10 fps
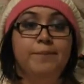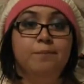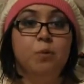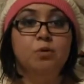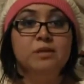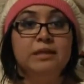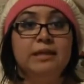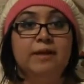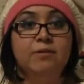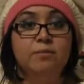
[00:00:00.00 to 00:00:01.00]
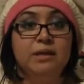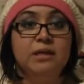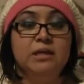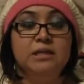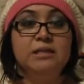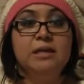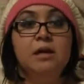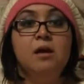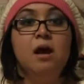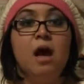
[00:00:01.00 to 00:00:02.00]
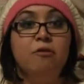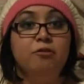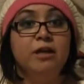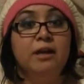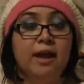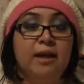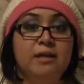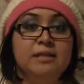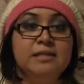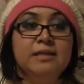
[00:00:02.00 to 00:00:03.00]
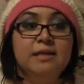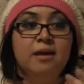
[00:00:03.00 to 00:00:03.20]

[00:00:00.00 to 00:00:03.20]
Mostly that was because I realized